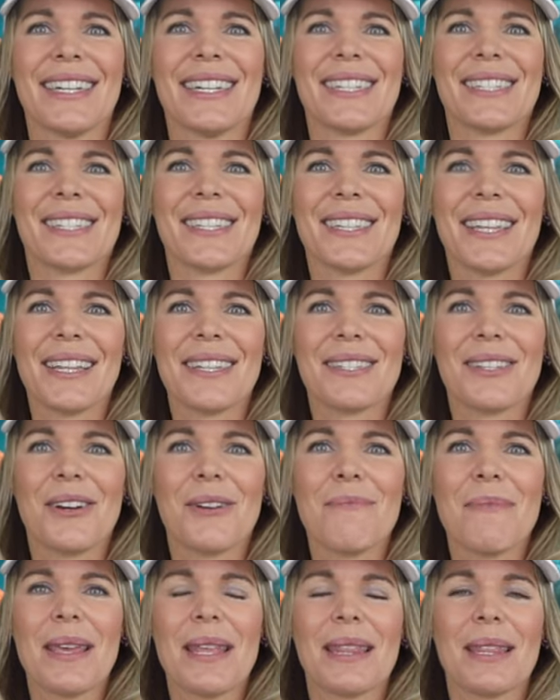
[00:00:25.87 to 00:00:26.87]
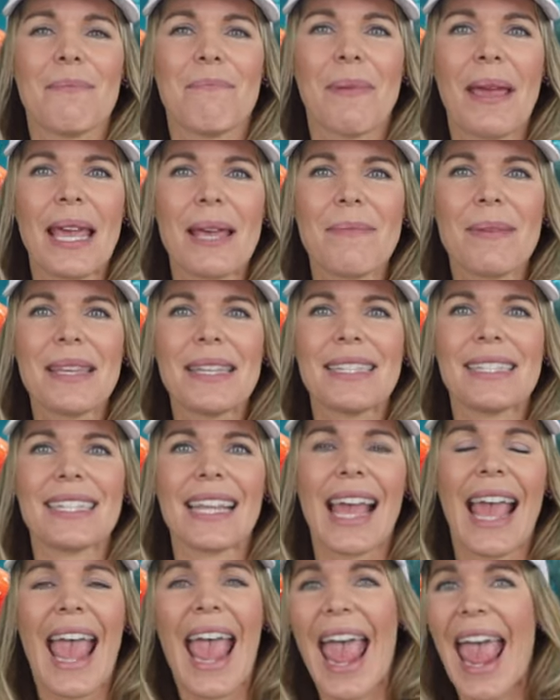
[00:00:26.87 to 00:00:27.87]
So let's go meet the babies
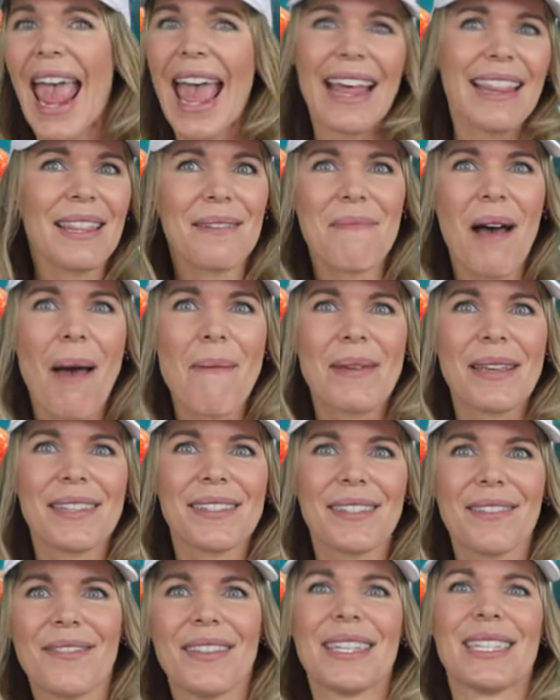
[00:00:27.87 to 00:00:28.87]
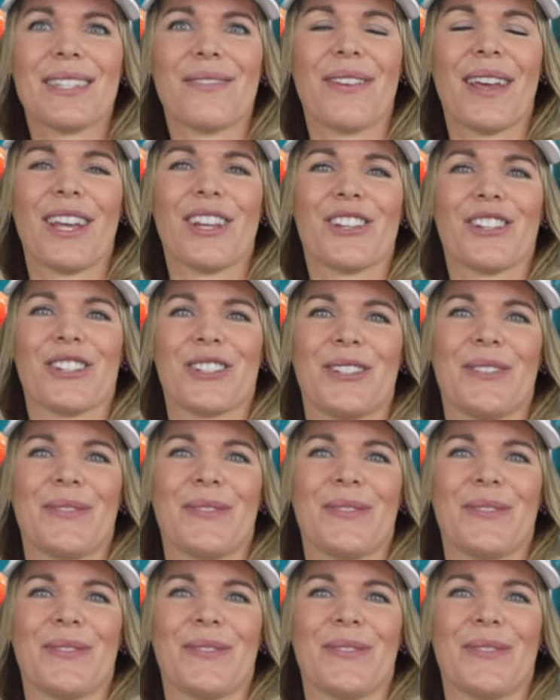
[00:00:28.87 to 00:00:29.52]
and the mommies of these fish.